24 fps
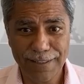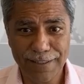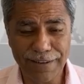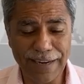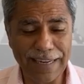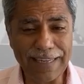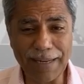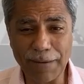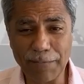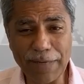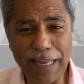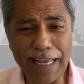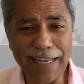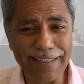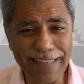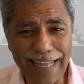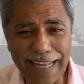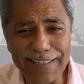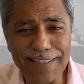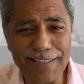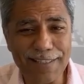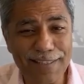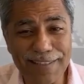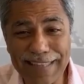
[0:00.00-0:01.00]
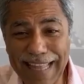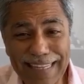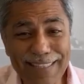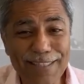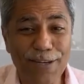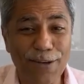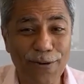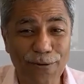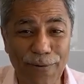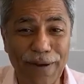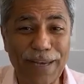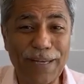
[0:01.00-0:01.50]
Right? I'm like, that's a
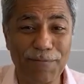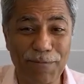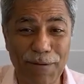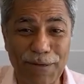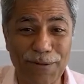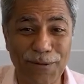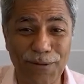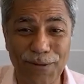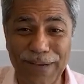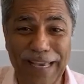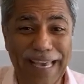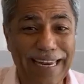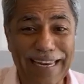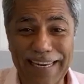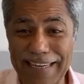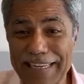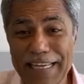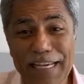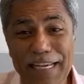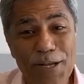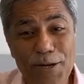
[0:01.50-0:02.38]
great way to look at it.